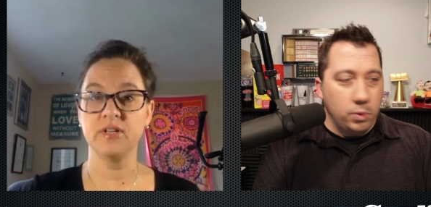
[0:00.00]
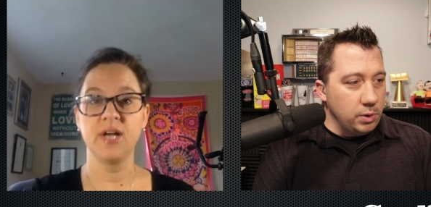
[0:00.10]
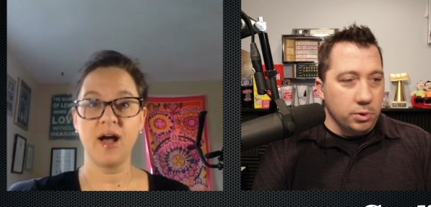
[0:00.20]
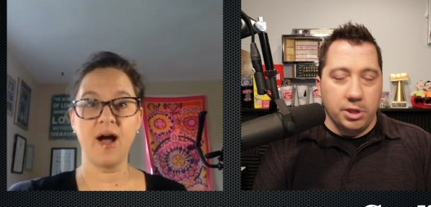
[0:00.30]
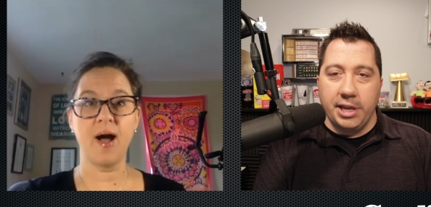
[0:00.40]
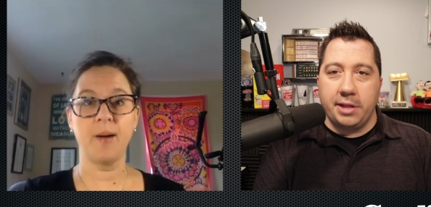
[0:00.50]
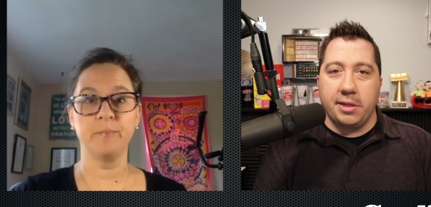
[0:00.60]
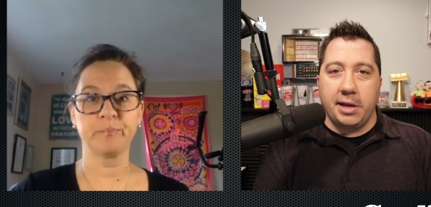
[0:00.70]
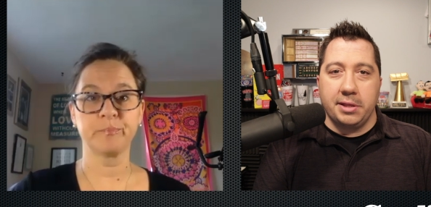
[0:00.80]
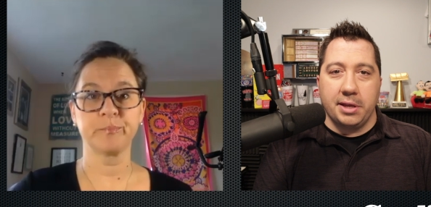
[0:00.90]
Speaker 1: We will um, link
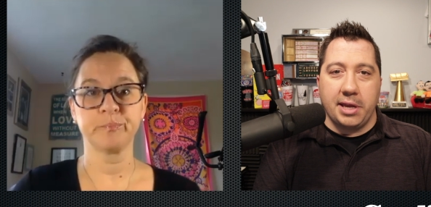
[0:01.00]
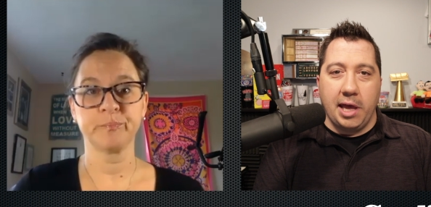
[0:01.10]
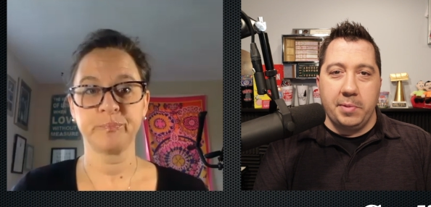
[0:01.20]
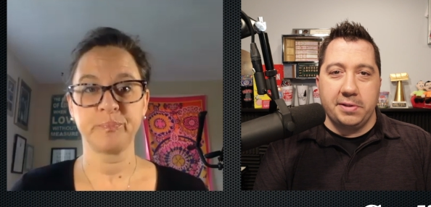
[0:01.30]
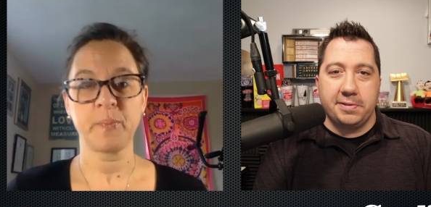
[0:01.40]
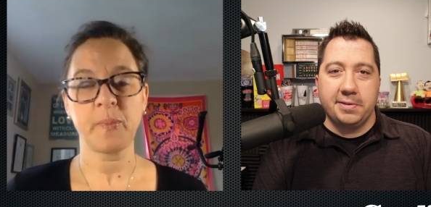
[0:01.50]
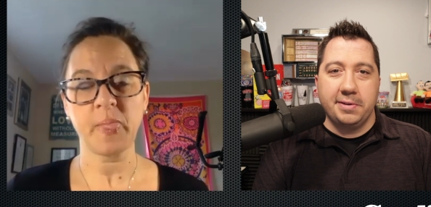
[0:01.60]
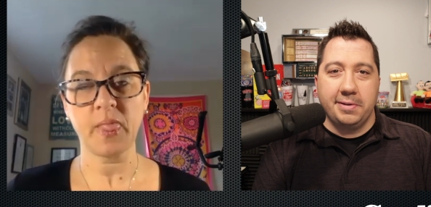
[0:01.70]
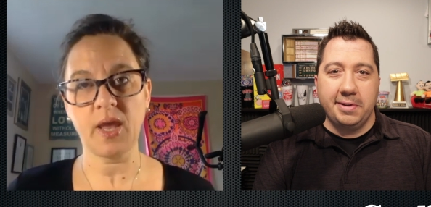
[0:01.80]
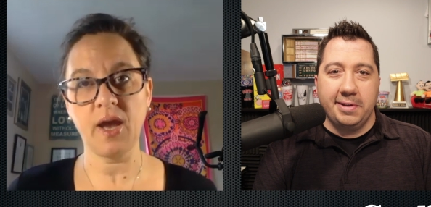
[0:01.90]
that in the comments.
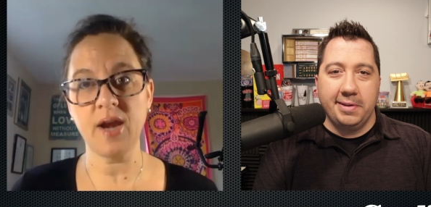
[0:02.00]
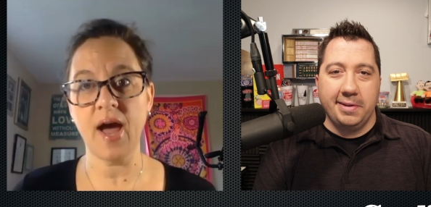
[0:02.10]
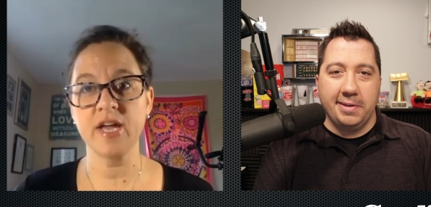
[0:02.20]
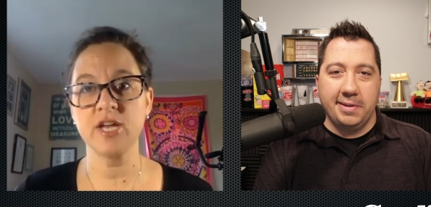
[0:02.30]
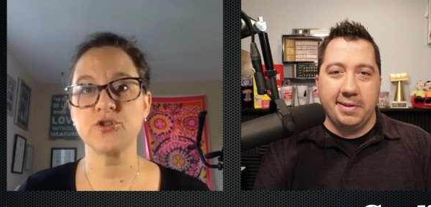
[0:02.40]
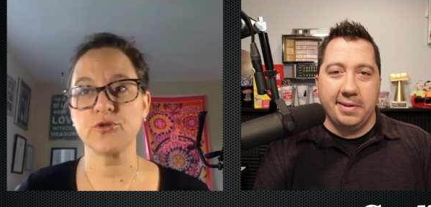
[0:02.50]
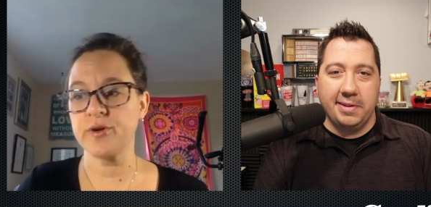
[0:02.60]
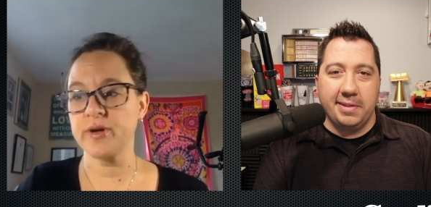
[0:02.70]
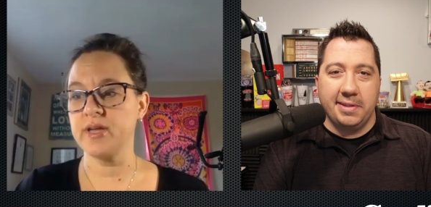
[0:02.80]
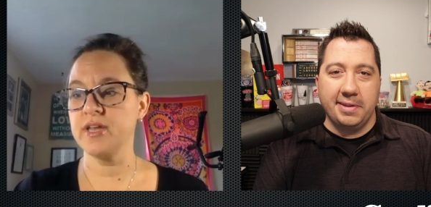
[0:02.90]
Speaker 2: And I enjoy,
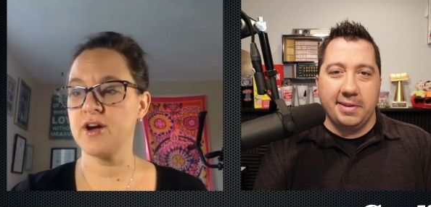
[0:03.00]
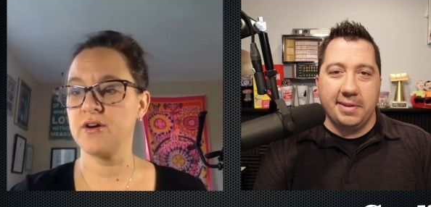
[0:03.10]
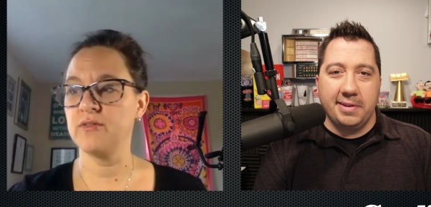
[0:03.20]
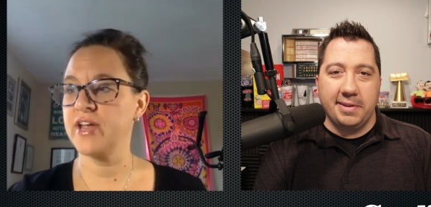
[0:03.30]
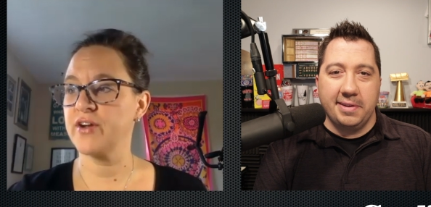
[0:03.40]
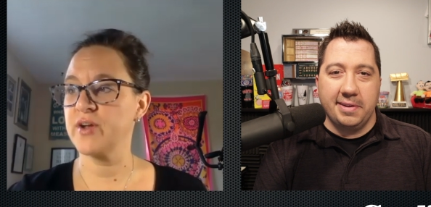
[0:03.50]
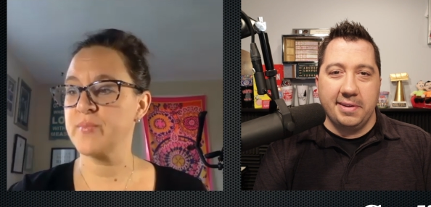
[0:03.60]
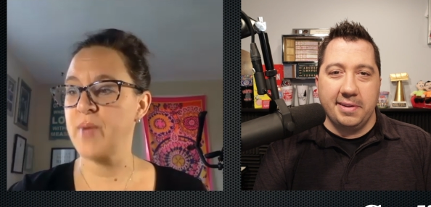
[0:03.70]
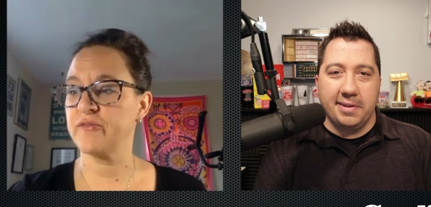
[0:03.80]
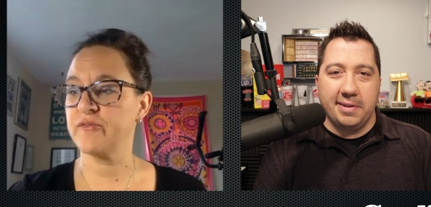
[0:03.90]
you know, hearing
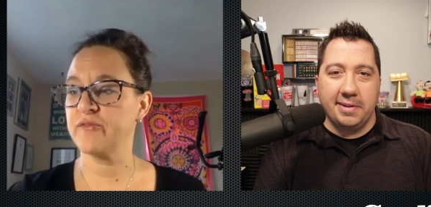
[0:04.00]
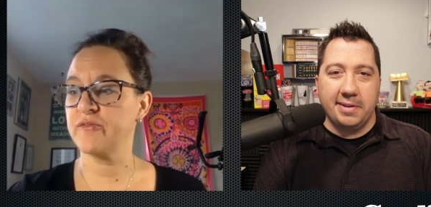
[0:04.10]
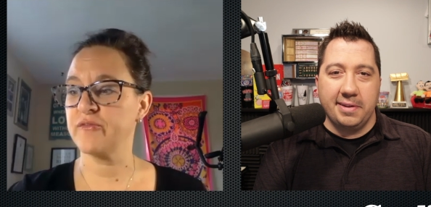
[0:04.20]
back from people